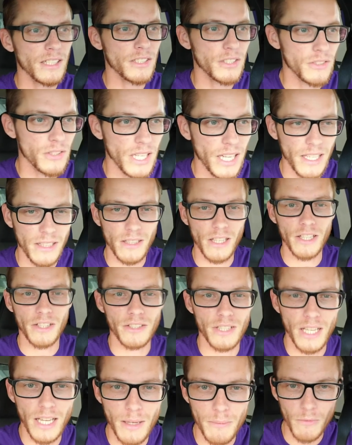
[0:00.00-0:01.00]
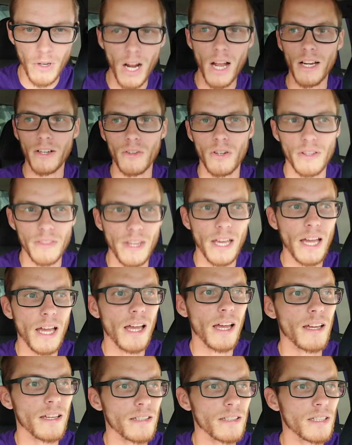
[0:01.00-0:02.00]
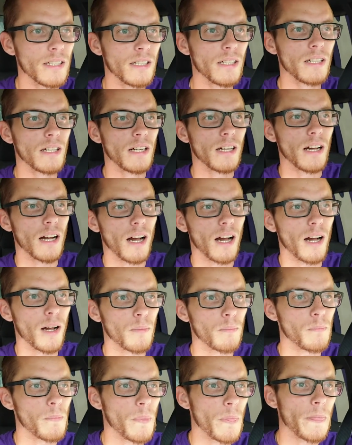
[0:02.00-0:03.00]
You can't let your name ride on that.